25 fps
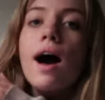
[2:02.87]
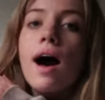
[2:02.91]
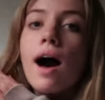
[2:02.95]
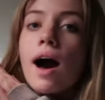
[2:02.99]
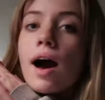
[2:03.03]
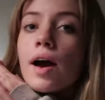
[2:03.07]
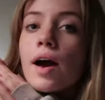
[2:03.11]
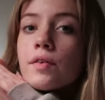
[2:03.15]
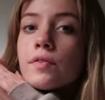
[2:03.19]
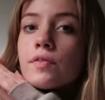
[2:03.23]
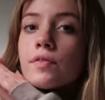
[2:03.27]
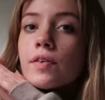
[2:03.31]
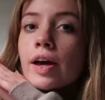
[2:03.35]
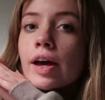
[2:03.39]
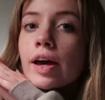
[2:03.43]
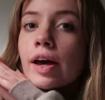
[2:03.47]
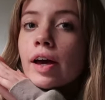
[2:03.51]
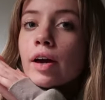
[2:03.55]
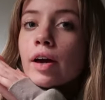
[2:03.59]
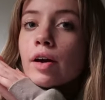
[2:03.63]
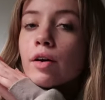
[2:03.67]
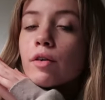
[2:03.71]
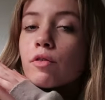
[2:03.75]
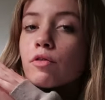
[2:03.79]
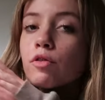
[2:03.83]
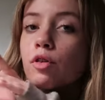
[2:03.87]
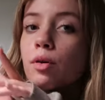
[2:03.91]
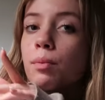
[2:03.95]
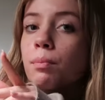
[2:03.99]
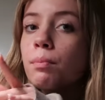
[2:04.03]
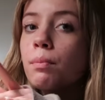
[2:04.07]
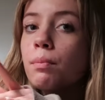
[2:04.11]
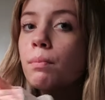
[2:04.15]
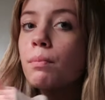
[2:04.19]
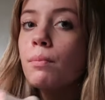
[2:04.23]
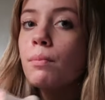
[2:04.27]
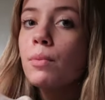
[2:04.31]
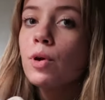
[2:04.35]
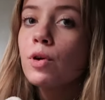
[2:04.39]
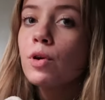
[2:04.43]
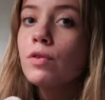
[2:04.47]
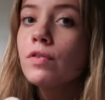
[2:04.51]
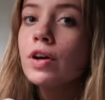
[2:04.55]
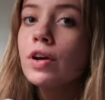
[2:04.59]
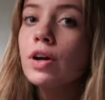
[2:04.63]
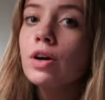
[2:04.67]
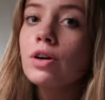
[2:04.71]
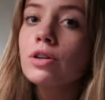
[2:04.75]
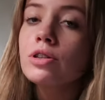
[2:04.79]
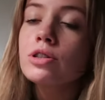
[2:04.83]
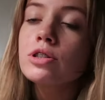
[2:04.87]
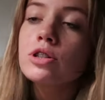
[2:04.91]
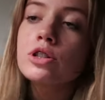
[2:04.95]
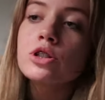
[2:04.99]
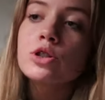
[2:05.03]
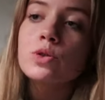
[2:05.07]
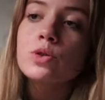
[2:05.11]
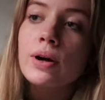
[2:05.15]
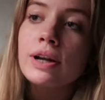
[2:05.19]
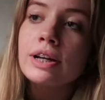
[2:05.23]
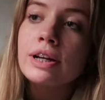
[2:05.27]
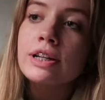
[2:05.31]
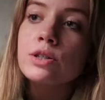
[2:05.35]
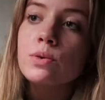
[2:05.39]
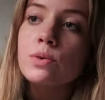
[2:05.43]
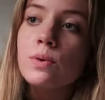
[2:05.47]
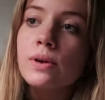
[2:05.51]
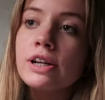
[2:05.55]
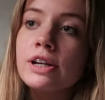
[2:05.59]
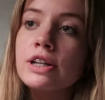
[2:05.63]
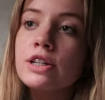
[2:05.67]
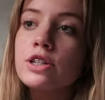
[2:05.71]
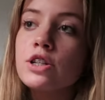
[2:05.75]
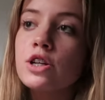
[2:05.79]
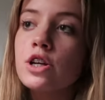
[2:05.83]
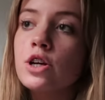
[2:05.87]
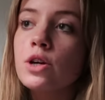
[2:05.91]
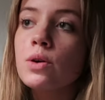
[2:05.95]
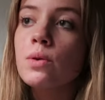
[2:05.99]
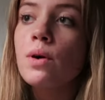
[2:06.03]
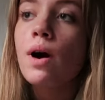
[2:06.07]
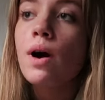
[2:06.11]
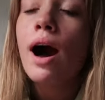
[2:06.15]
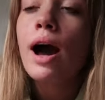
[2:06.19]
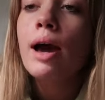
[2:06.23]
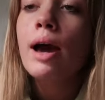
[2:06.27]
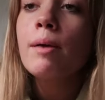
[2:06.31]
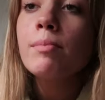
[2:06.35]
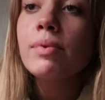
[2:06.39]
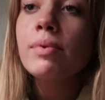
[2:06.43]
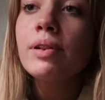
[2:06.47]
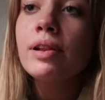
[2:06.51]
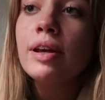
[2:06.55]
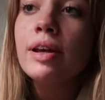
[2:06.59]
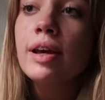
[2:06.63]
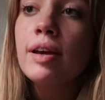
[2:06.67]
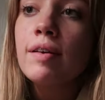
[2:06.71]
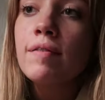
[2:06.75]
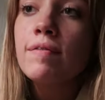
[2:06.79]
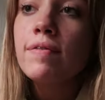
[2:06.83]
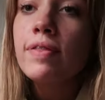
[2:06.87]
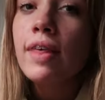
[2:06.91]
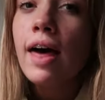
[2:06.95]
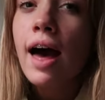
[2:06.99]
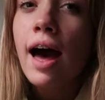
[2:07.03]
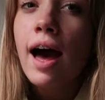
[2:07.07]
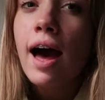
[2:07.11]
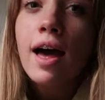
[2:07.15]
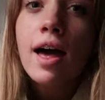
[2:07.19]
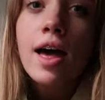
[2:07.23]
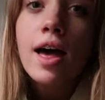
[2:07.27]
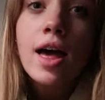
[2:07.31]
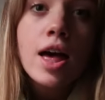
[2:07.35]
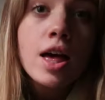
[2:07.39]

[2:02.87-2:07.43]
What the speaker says: I think from moving on to 2022, I believe that